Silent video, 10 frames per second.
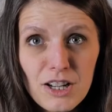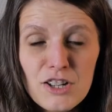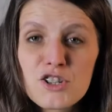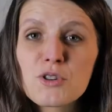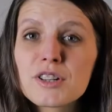
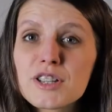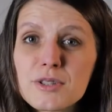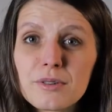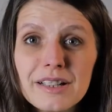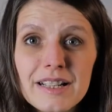short
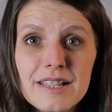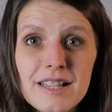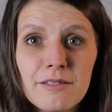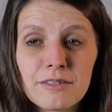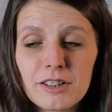stories
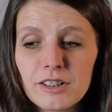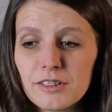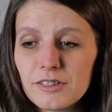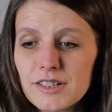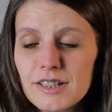I
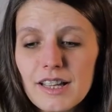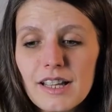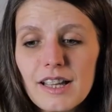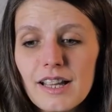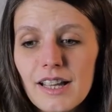wrote
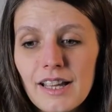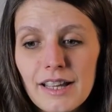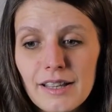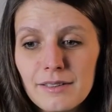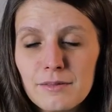
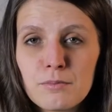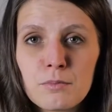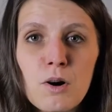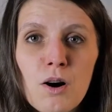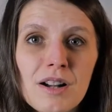and
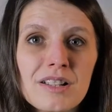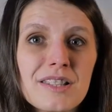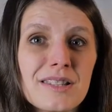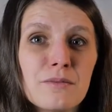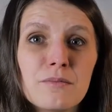
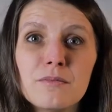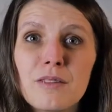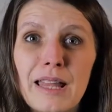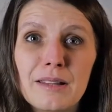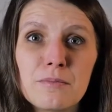posts and,
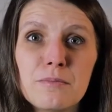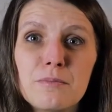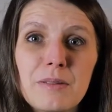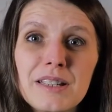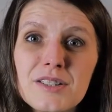and
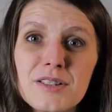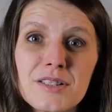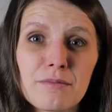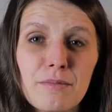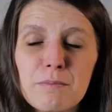
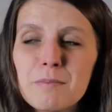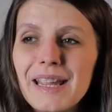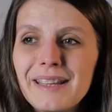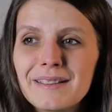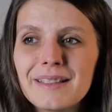pictures of my
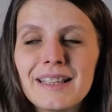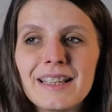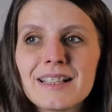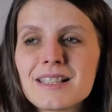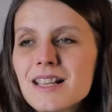
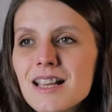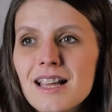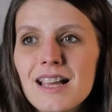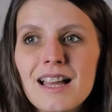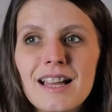paintings
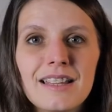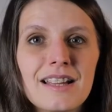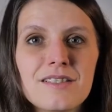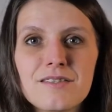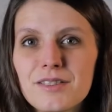and
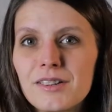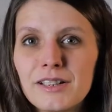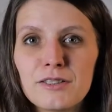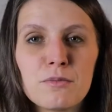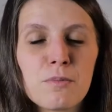I just
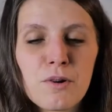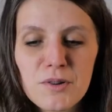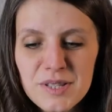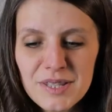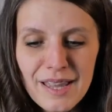started to
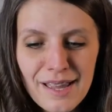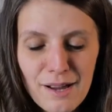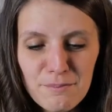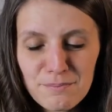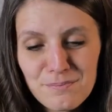post
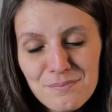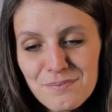them.